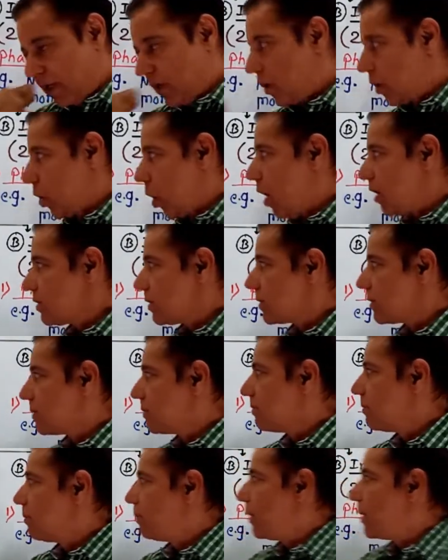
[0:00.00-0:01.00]

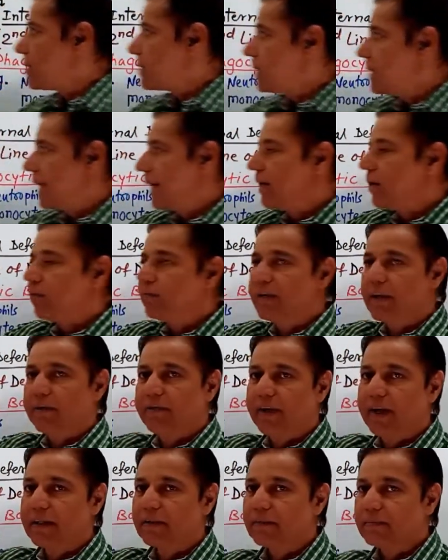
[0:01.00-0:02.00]
cross first line of
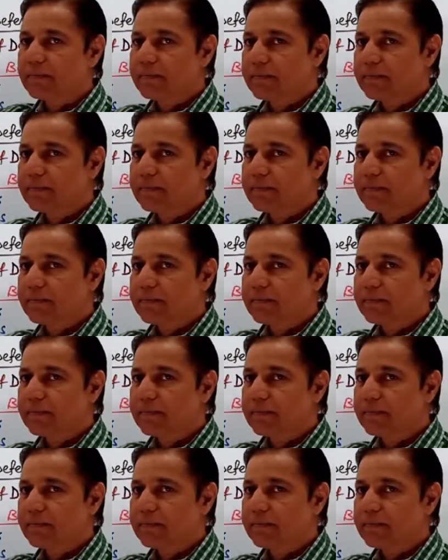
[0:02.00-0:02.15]
defense